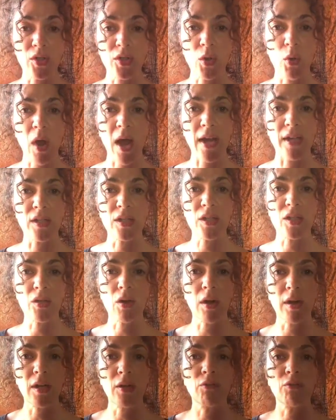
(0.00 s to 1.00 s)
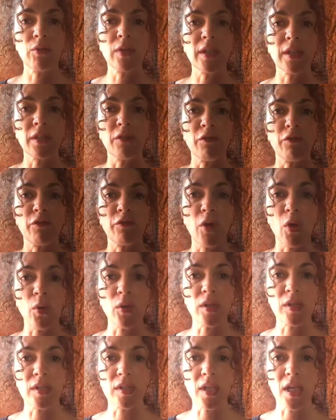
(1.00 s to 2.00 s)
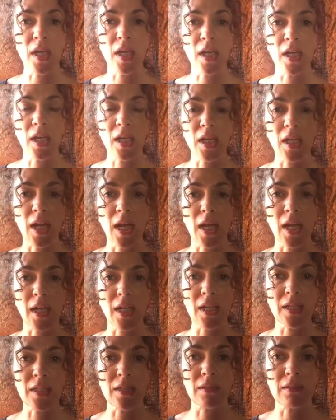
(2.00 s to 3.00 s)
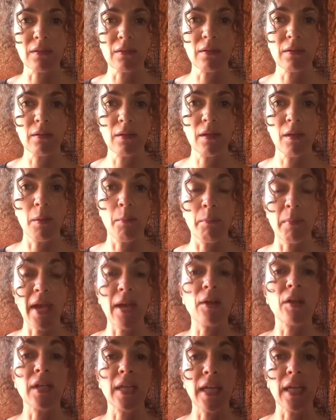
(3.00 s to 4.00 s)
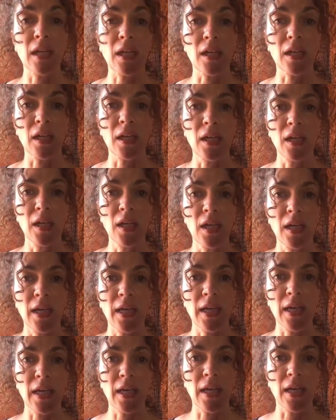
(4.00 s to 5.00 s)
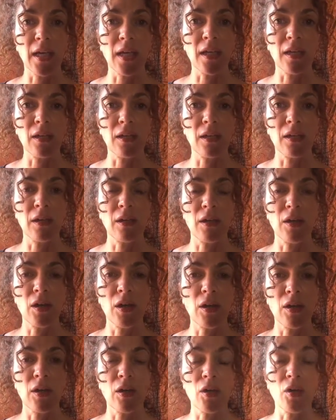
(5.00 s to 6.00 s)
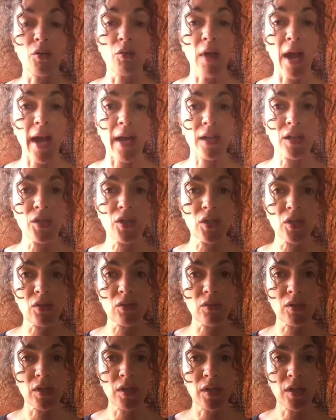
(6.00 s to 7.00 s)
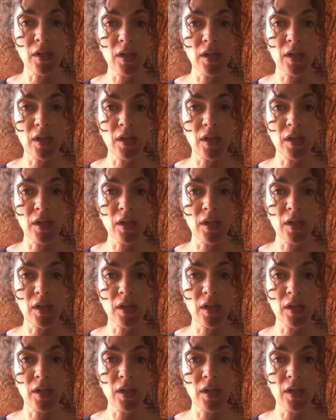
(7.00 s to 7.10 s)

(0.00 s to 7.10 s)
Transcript: So I started really focusing and I guess marinating in gratitude